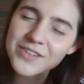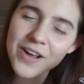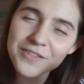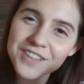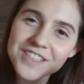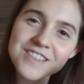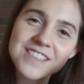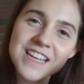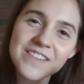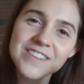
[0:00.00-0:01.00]
So I really
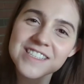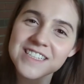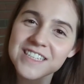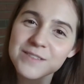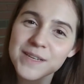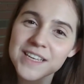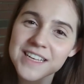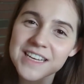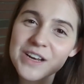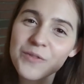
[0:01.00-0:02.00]
just saved the seeds because
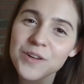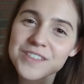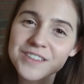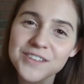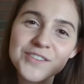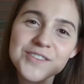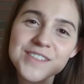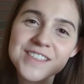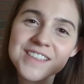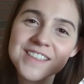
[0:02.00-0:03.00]
I didn't want to
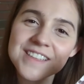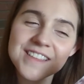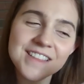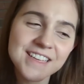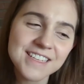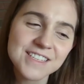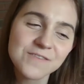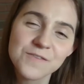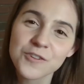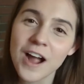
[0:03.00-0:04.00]
lose this
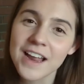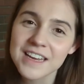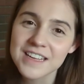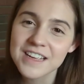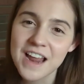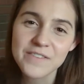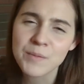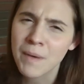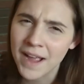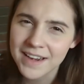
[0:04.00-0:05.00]
variety and have
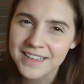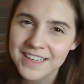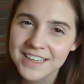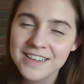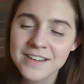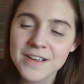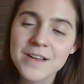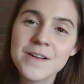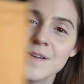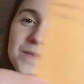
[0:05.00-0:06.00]
to buy it again.
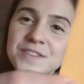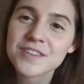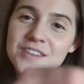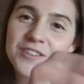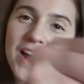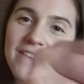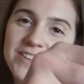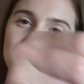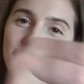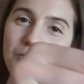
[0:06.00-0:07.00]
So I have
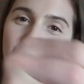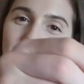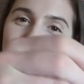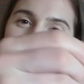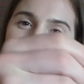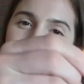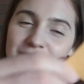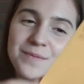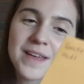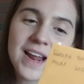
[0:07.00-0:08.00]
this whole pack of
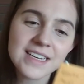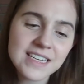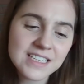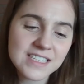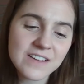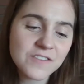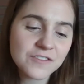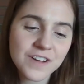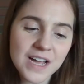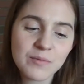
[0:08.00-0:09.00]
them, and I need to see if
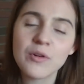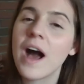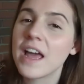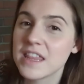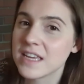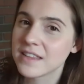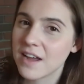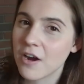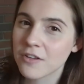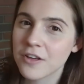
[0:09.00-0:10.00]
they're viable. I think they
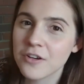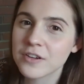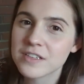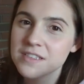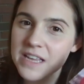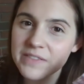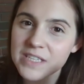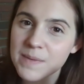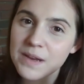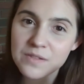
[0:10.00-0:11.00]
are though, because saving
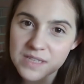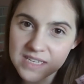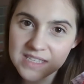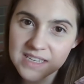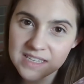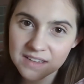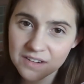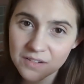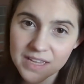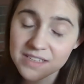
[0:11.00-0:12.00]
tomato seeds is a
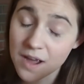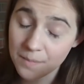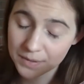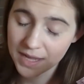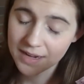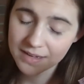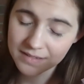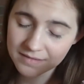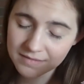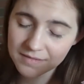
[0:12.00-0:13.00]
little less
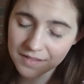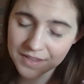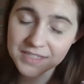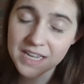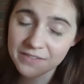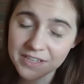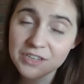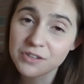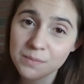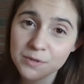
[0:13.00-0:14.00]
complicated than saving
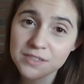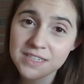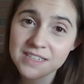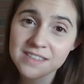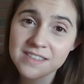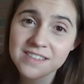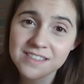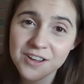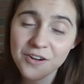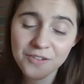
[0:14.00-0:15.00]
cucumber seeds.
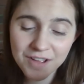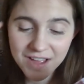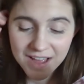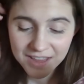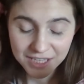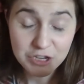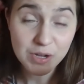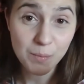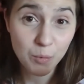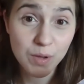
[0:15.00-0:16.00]
So the
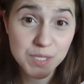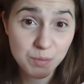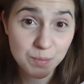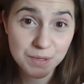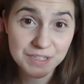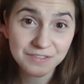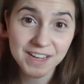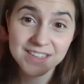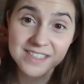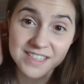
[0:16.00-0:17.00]
cucumber ones were pretty
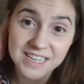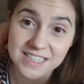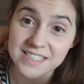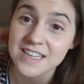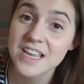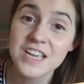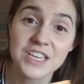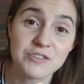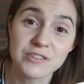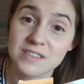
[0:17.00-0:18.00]
advanced. This,
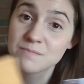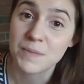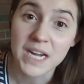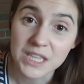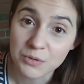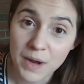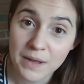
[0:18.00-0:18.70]
you just pick the